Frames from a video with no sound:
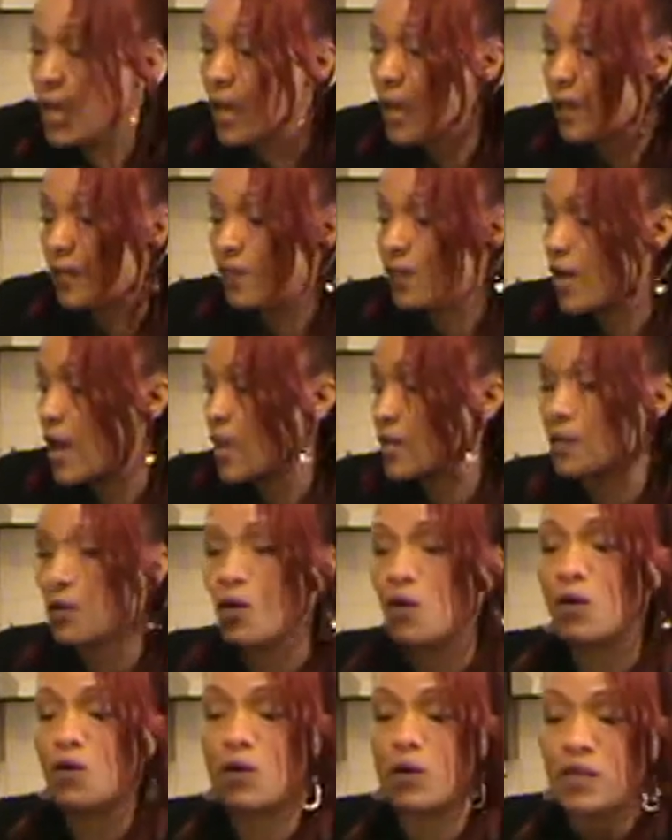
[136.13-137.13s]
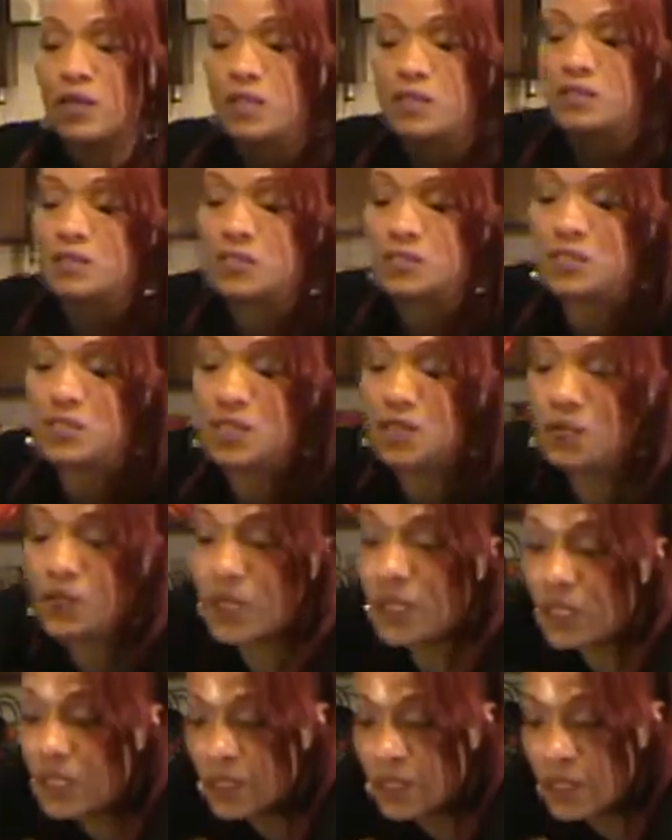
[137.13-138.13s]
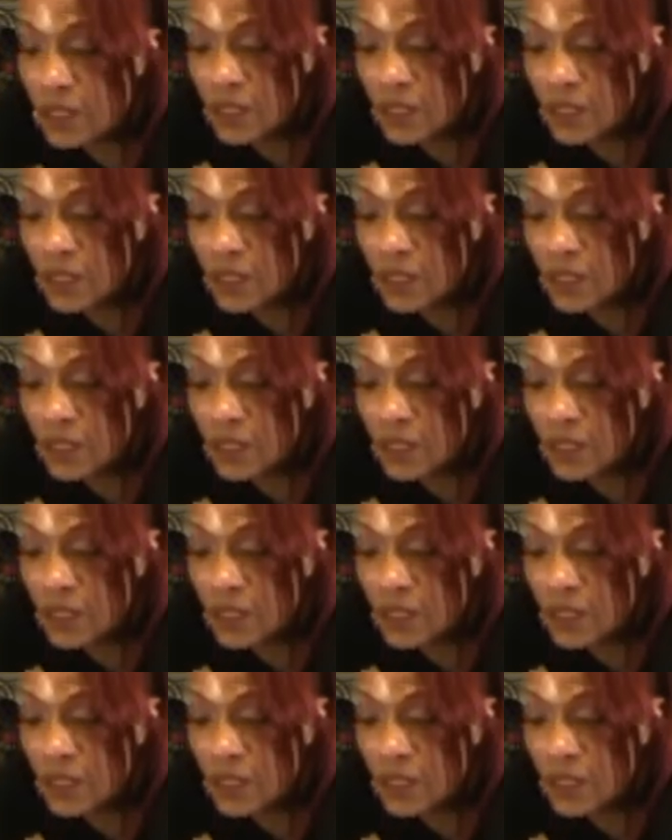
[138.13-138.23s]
that are in seaweed.